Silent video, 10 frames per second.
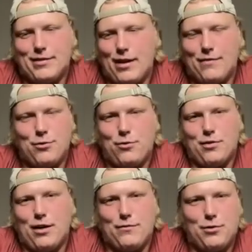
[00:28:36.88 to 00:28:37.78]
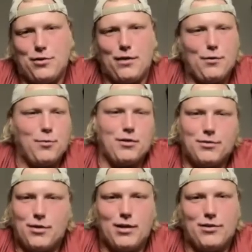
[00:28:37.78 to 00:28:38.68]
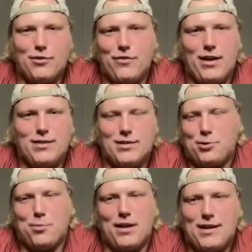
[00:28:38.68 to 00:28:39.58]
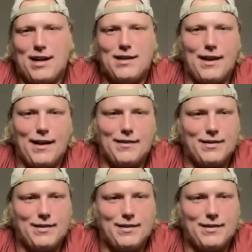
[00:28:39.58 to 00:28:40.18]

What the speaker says: I've told everyone straight to their face. I told my dad that.